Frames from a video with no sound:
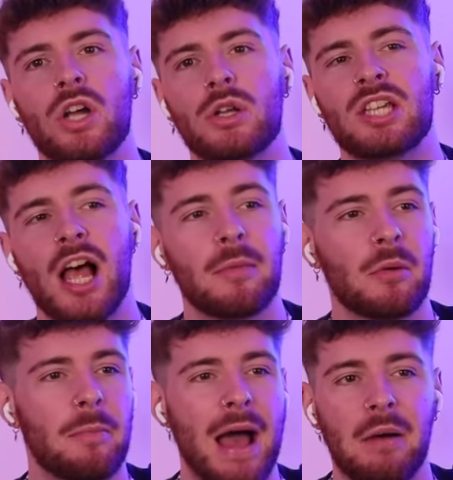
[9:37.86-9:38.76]
don't tell me
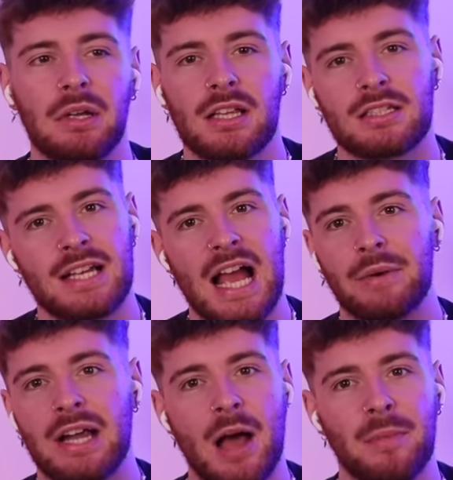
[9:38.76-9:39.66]
we're powerless now.
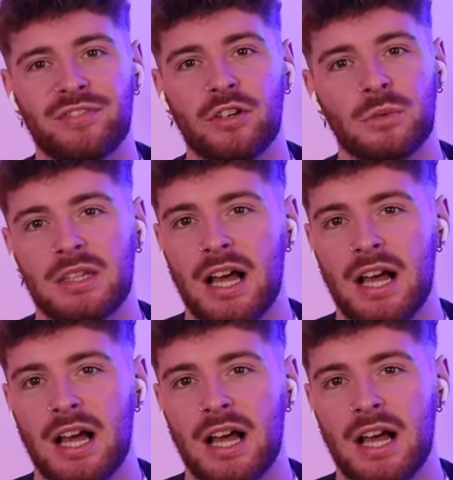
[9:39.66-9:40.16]
Can't be fucked with